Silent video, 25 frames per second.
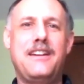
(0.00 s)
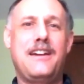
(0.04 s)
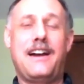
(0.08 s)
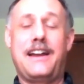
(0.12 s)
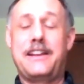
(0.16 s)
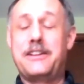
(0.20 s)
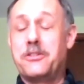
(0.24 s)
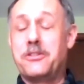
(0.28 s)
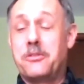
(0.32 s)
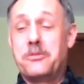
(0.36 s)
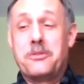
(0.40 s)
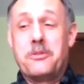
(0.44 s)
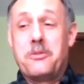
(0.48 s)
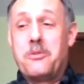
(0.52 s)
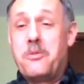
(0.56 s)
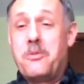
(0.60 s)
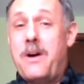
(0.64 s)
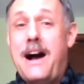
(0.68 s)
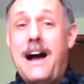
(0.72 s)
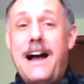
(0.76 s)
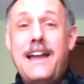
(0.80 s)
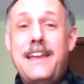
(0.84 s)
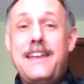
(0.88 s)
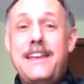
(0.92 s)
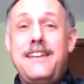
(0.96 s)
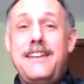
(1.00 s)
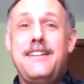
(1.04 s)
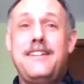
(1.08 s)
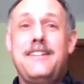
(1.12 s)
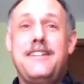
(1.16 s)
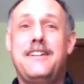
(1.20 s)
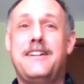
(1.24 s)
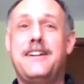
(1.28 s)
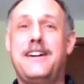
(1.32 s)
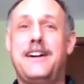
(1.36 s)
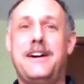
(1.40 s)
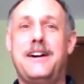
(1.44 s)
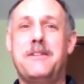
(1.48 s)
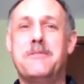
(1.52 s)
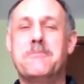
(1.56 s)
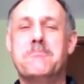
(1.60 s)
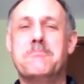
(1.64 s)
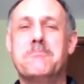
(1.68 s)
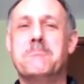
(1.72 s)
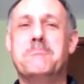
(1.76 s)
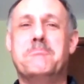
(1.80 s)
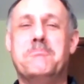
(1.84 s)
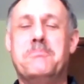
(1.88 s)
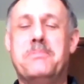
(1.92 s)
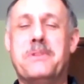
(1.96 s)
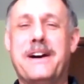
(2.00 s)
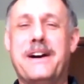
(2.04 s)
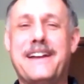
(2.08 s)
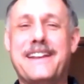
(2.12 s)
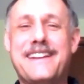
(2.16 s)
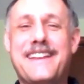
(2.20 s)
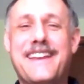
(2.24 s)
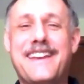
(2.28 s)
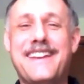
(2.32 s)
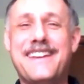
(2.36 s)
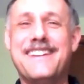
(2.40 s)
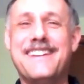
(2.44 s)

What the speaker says: I don't know why, but